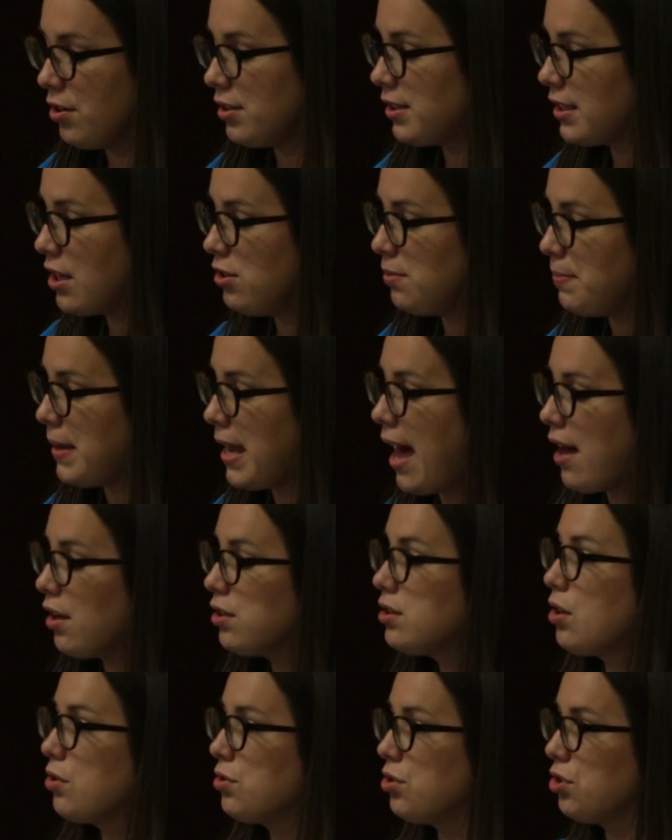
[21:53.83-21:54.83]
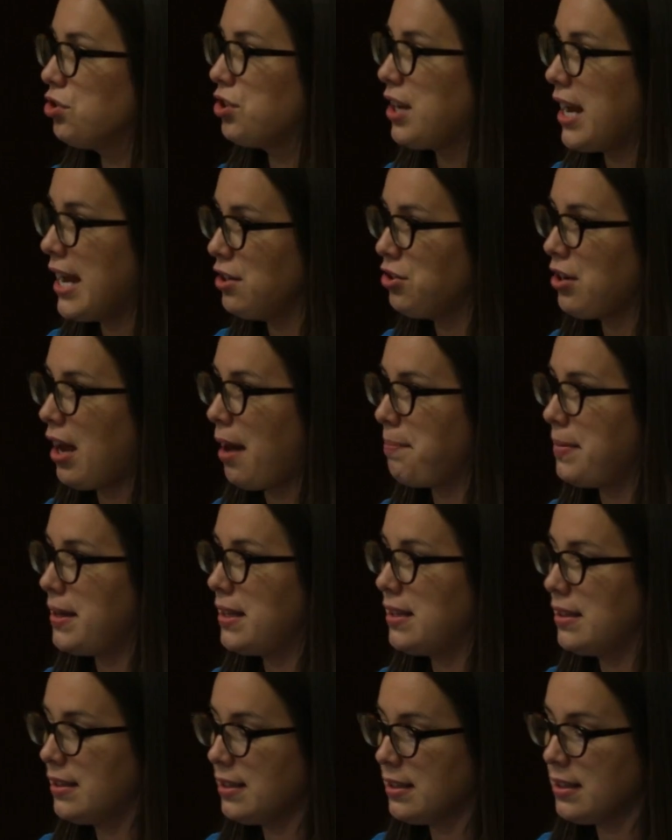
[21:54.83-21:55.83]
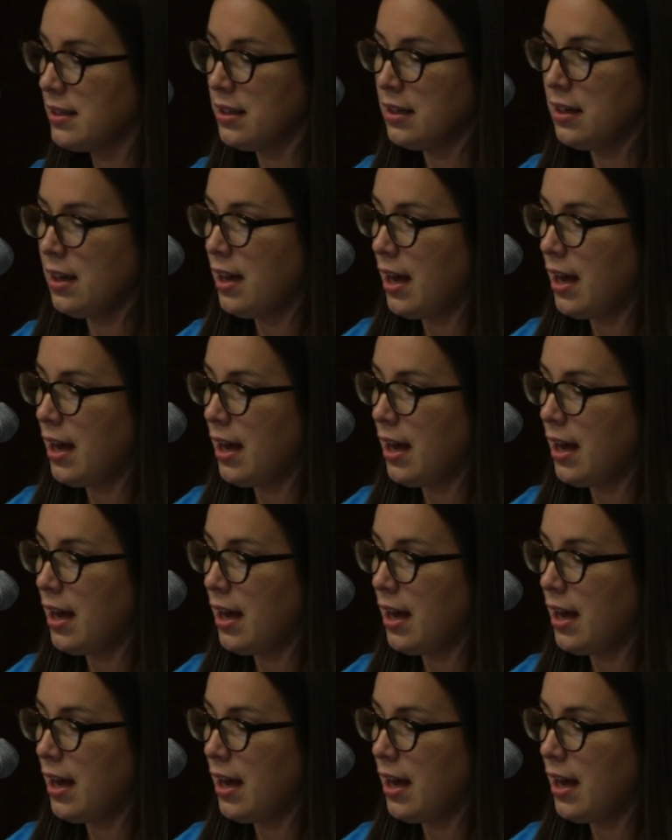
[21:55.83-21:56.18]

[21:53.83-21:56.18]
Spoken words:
how social change happens.